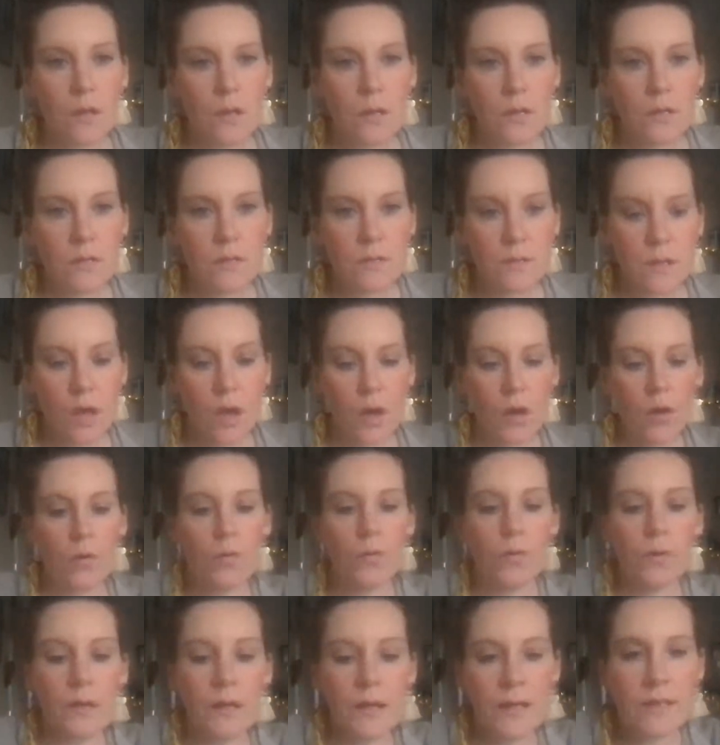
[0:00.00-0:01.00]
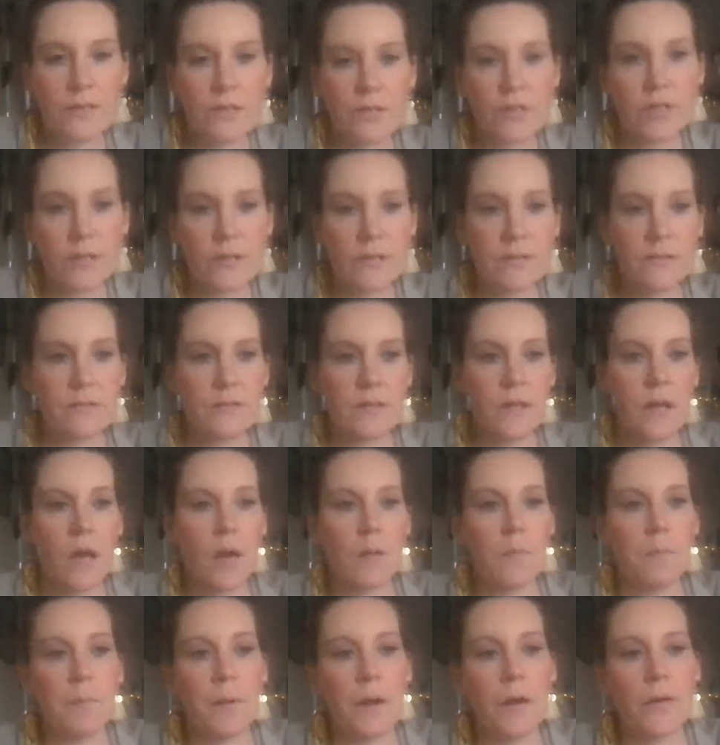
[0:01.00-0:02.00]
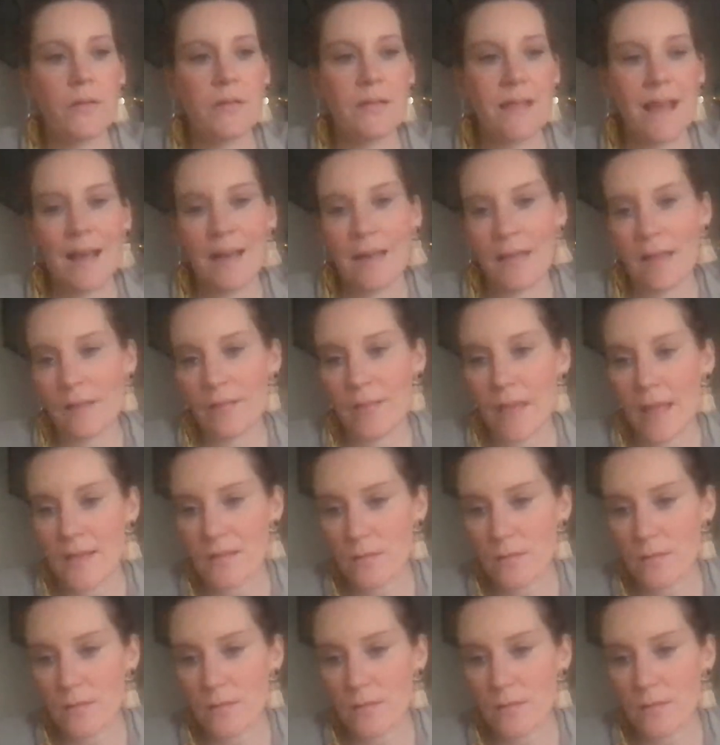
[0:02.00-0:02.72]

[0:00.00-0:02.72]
So let's just post that link there.